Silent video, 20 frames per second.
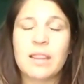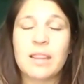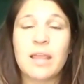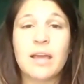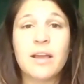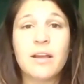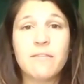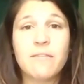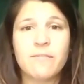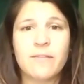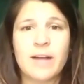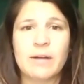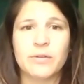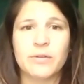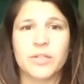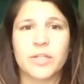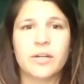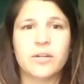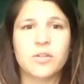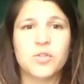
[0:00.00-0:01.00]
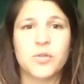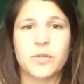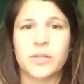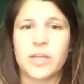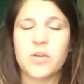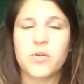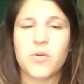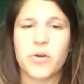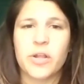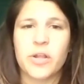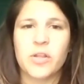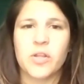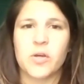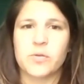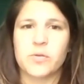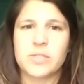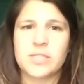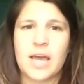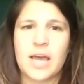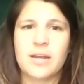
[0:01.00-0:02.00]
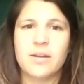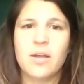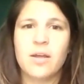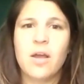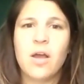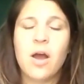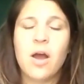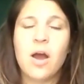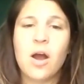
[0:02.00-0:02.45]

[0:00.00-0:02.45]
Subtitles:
Like our founder, Julia Gordon-Lowe said,